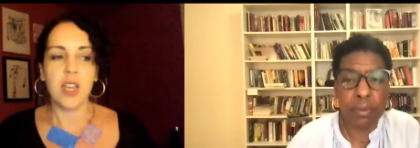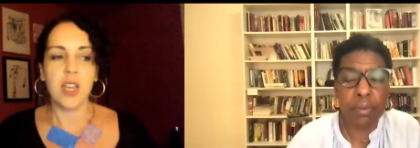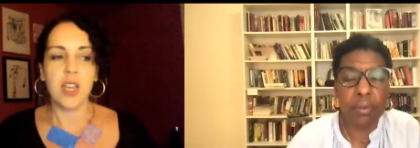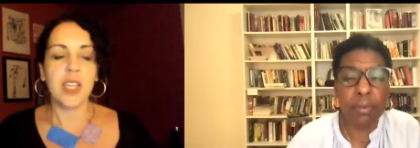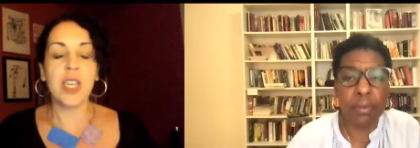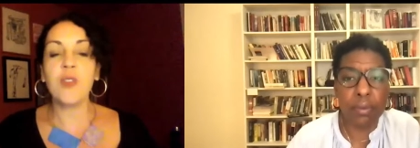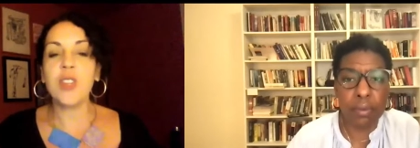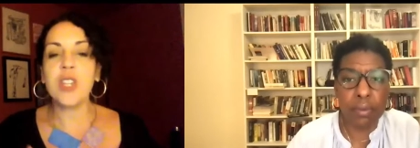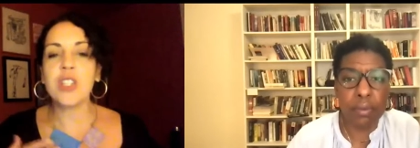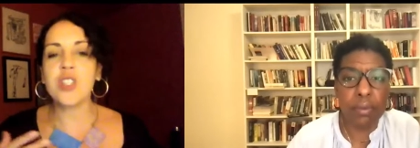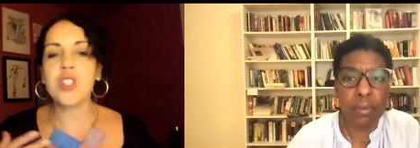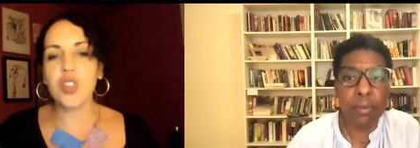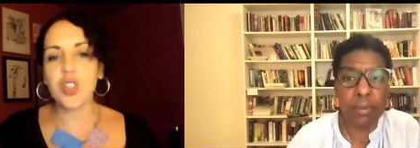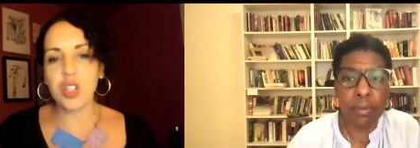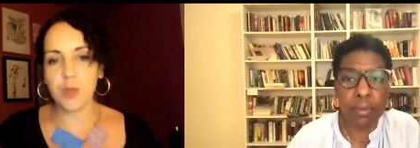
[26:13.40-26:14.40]
Speaker 1: mm-hmm. given the mm-hmm.
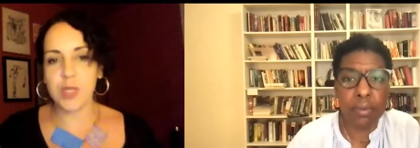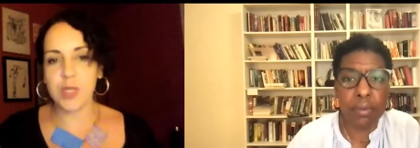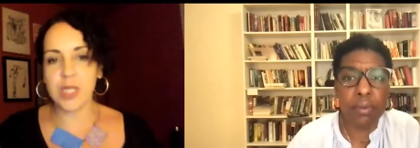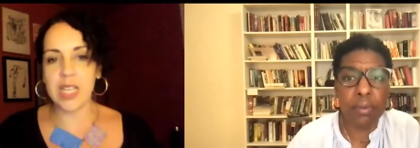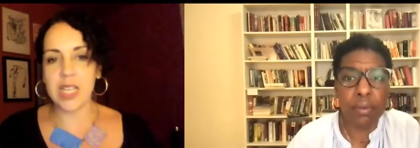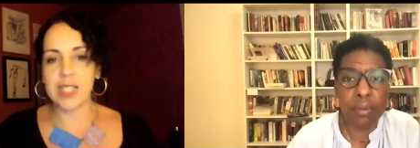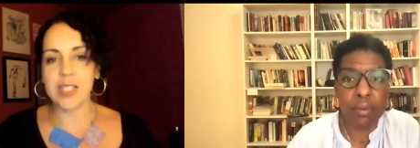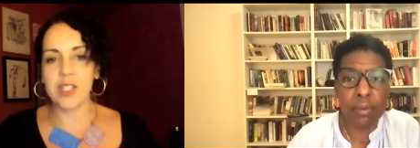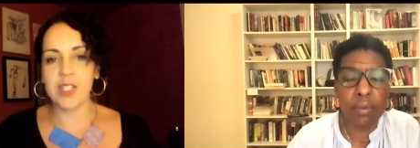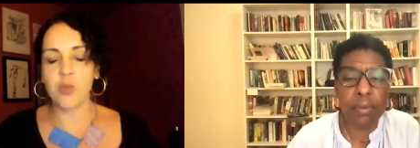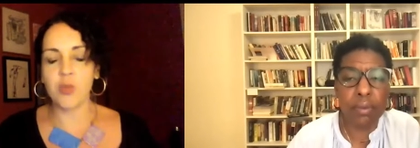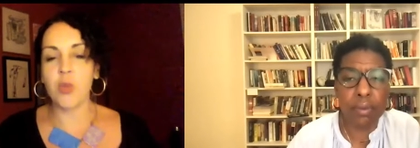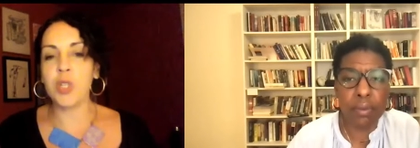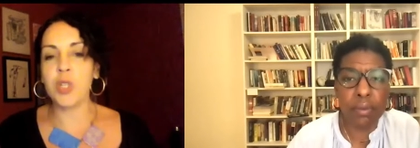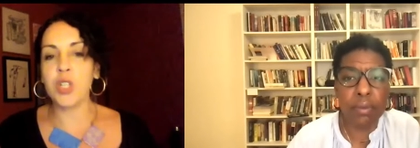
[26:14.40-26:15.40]
circumstances
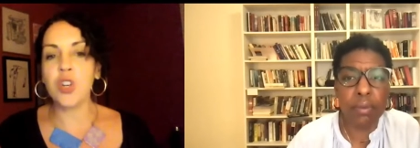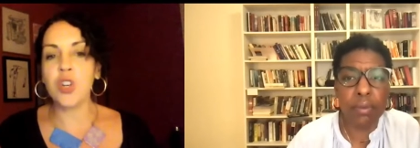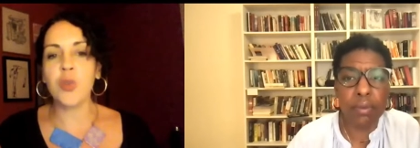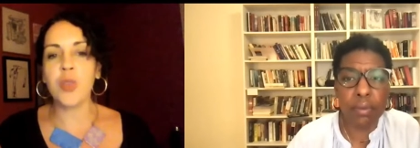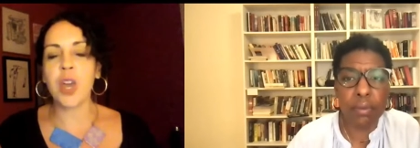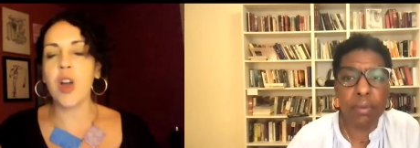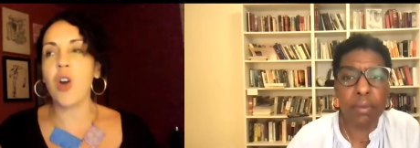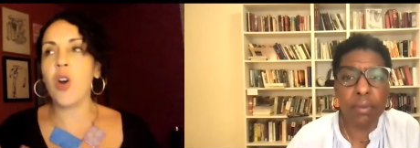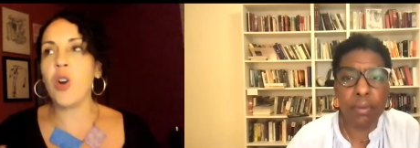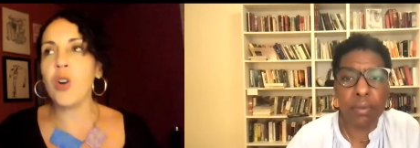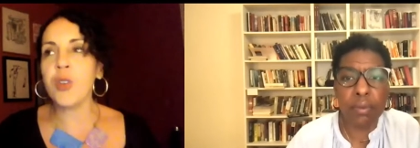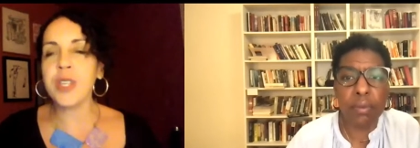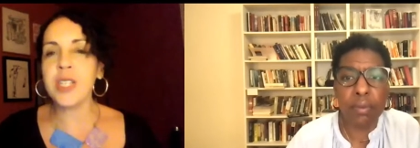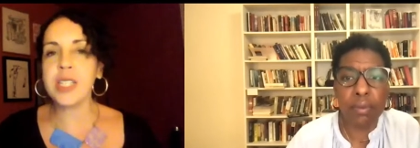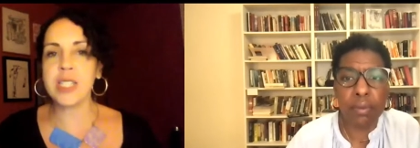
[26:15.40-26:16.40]
when we know that
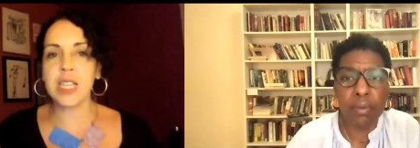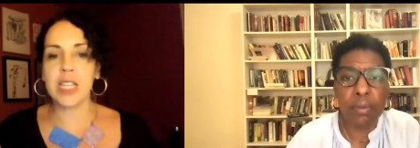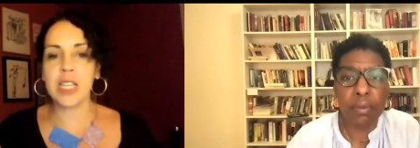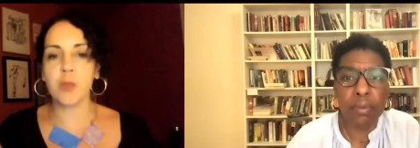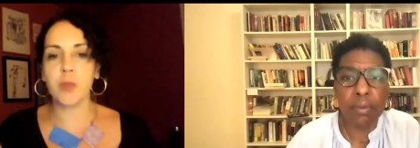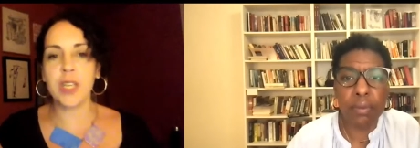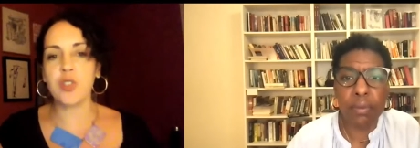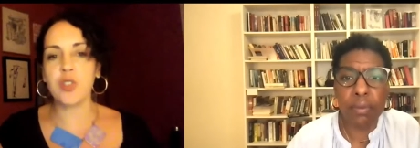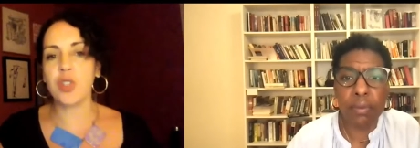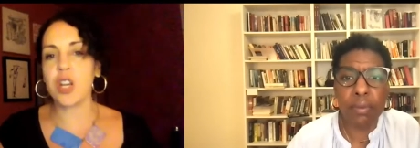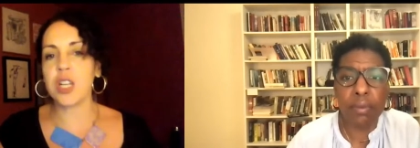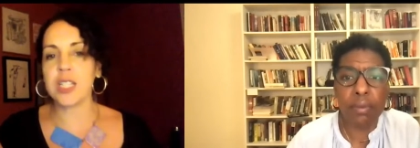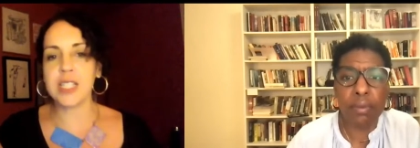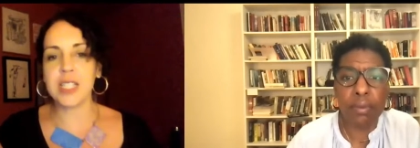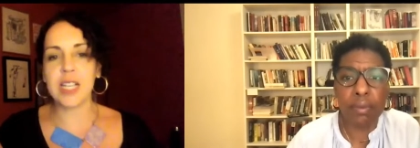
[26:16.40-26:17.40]
all these things,
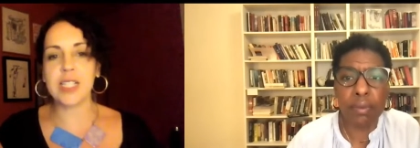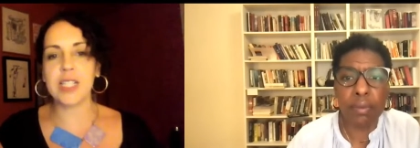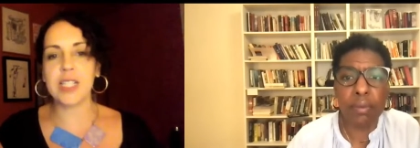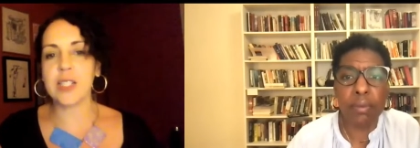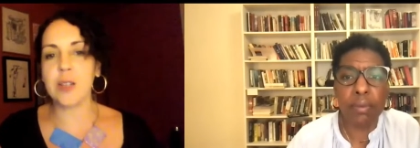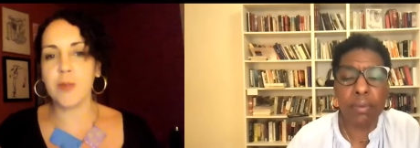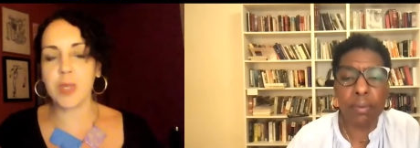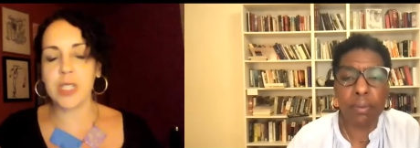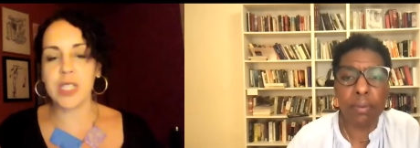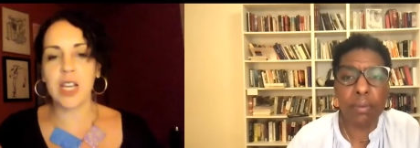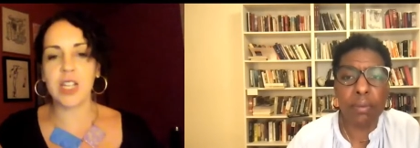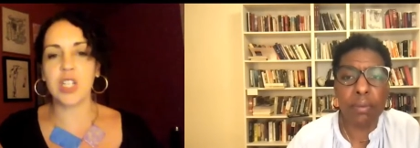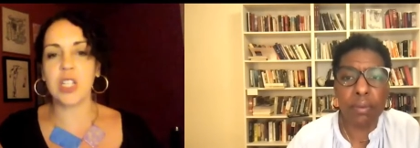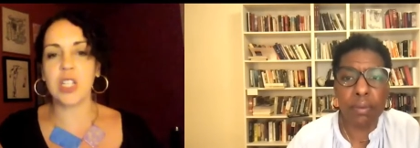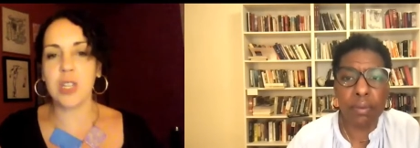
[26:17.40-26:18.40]
patriarchy, sexism,
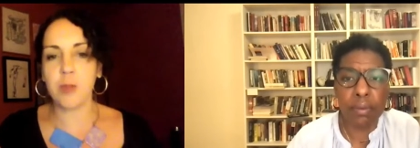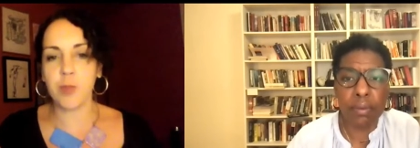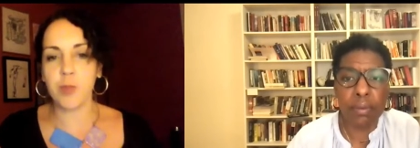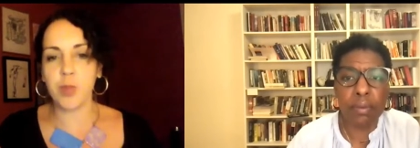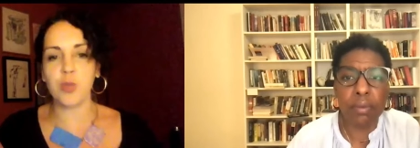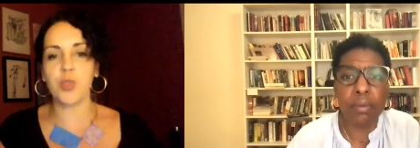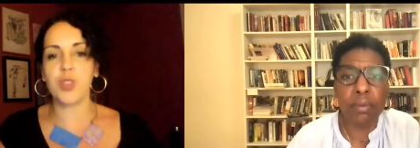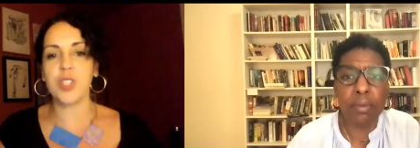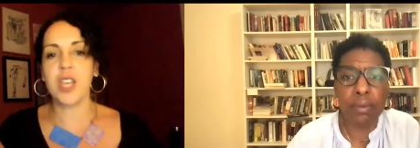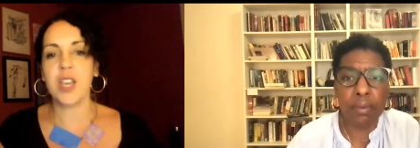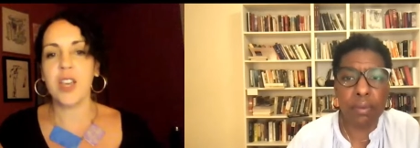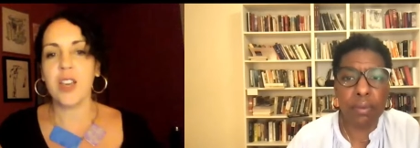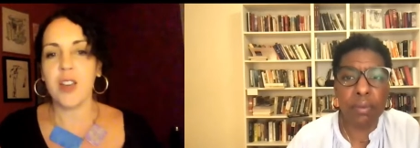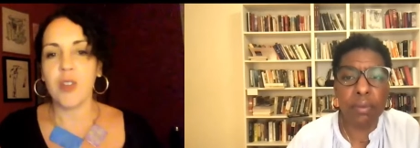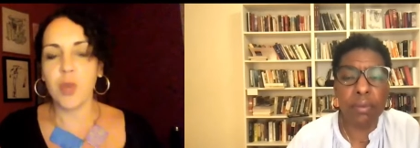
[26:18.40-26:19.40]
misogyny, abuse,
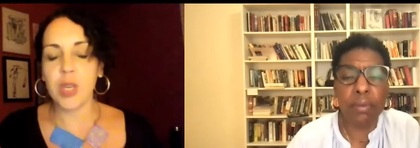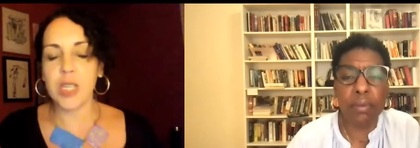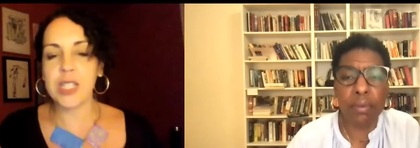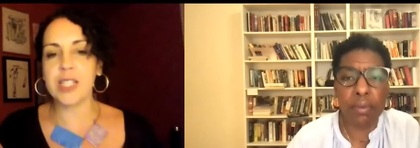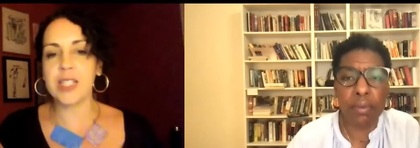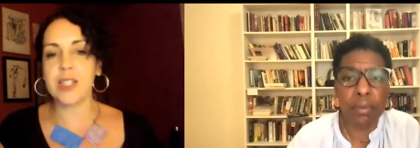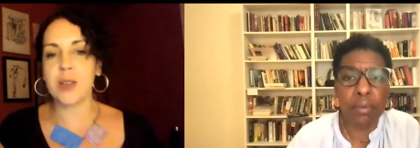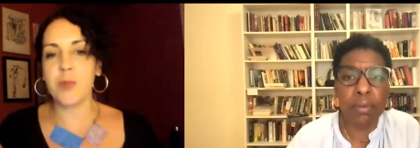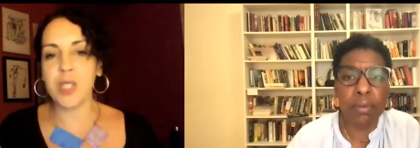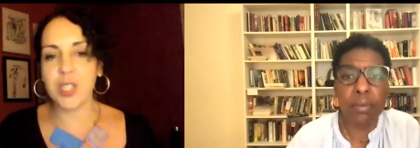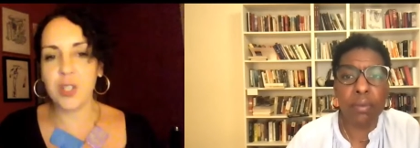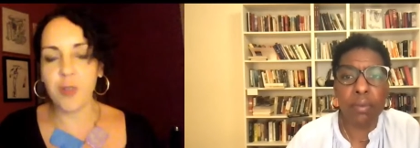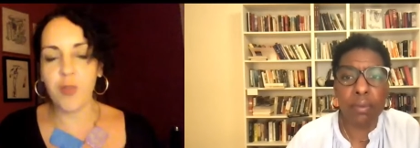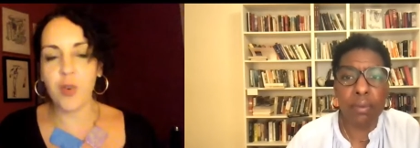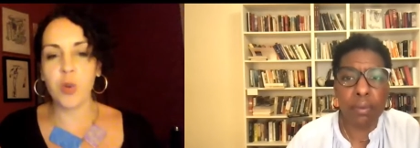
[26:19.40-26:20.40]
racism,
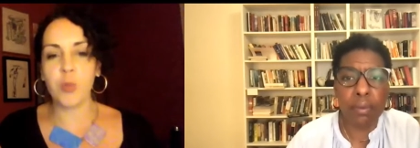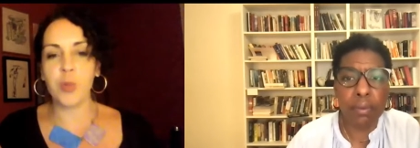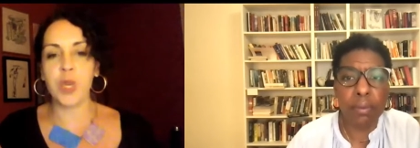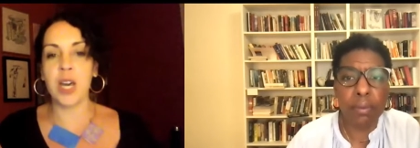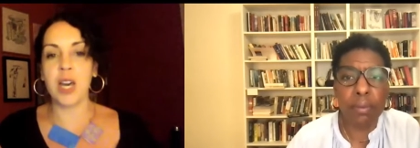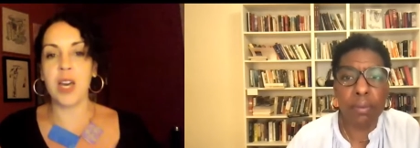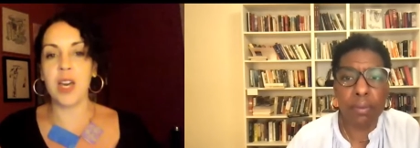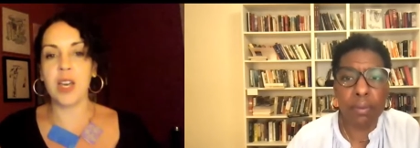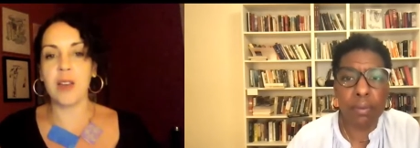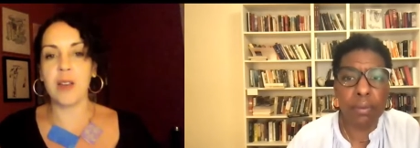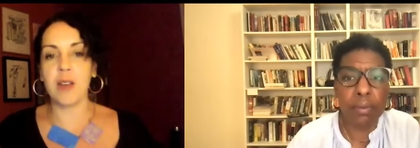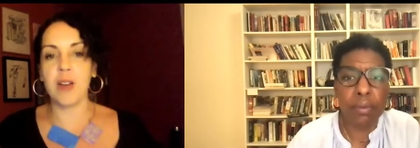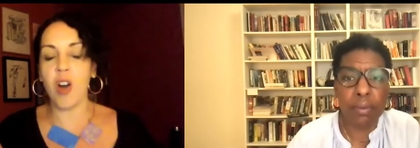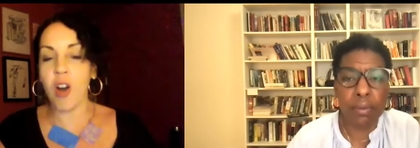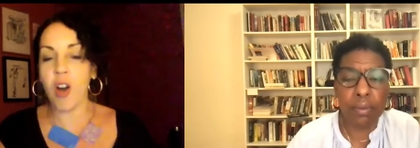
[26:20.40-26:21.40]
xenophobia,
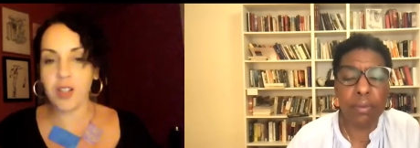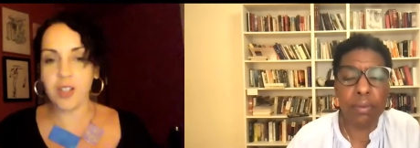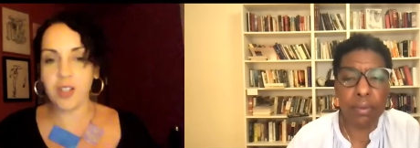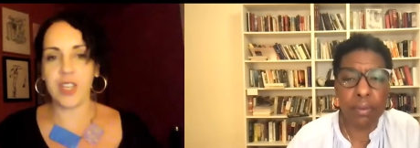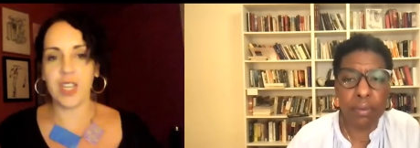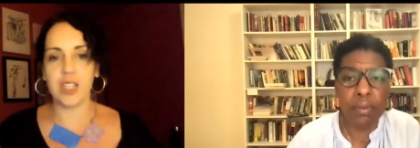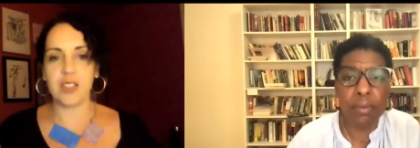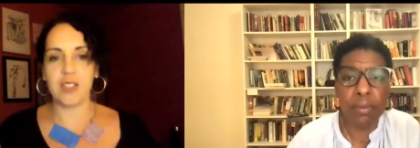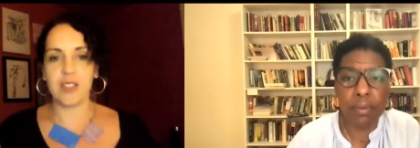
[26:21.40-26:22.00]
all mm-hmm. of it